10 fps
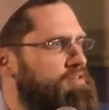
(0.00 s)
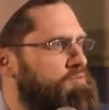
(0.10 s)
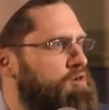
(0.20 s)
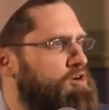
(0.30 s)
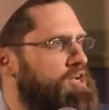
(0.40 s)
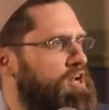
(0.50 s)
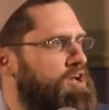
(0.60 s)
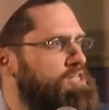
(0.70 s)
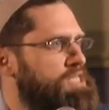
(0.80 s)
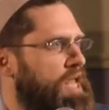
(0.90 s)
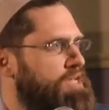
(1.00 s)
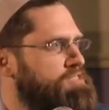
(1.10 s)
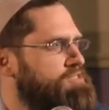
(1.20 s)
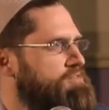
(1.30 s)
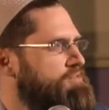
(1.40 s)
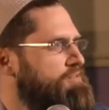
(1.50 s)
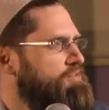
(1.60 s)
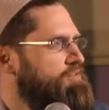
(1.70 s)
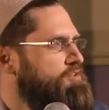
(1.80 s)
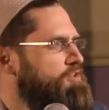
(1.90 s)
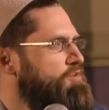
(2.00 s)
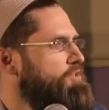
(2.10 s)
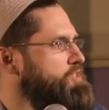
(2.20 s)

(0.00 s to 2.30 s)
working class lass. You know,